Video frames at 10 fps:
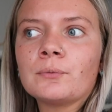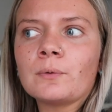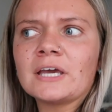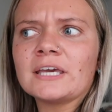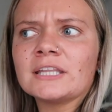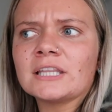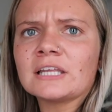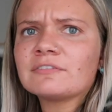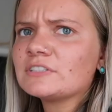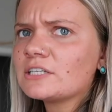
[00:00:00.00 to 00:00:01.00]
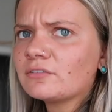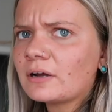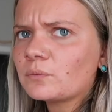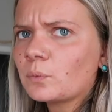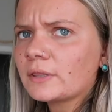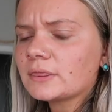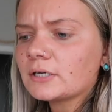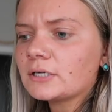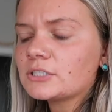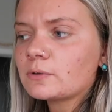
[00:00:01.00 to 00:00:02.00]
went and lifted around
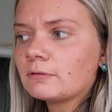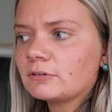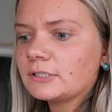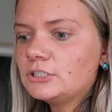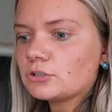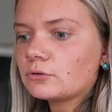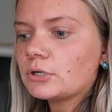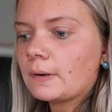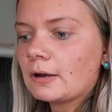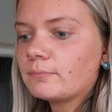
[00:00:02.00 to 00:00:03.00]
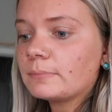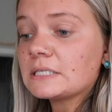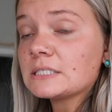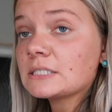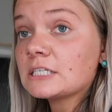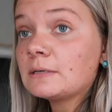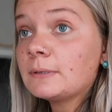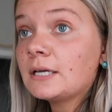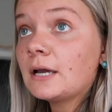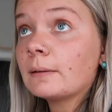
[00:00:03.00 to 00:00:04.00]
1.30 so I really don't know how busy it's gonna
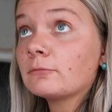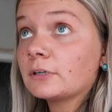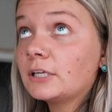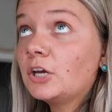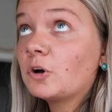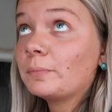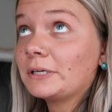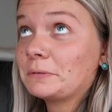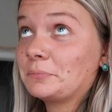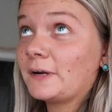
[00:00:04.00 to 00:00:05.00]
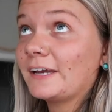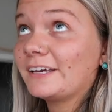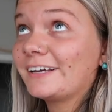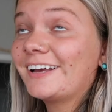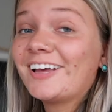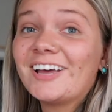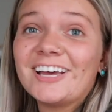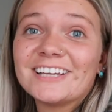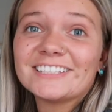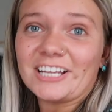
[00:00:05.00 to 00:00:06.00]
be. I'm really hoping and praying
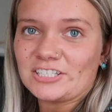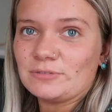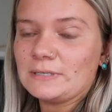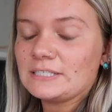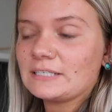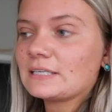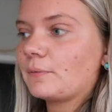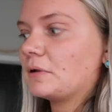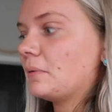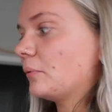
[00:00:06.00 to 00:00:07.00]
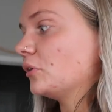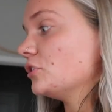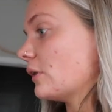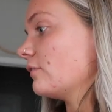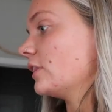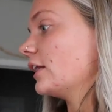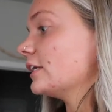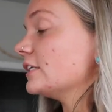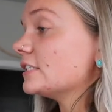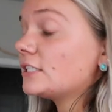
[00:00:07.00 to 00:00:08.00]
not too busy because I want to be able to do everything I
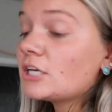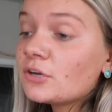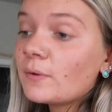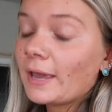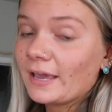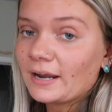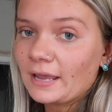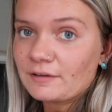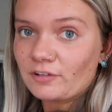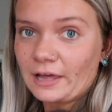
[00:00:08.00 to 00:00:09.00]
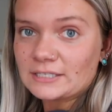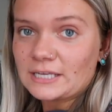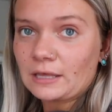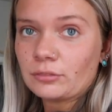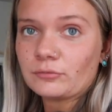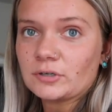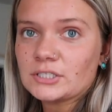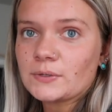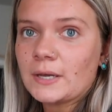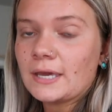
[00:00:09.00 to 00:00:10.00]
need to do and I have class at 3
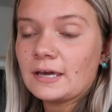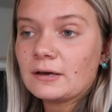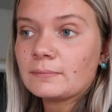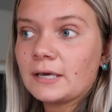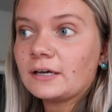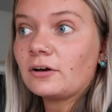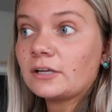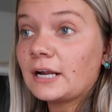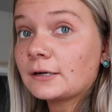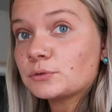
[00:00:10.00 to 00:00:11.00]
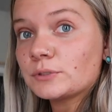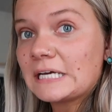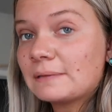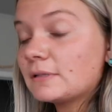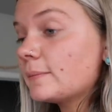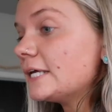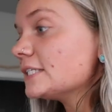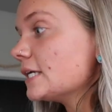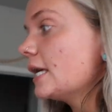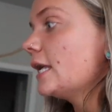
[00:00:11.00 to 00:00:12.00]
so I am like on an actual time limit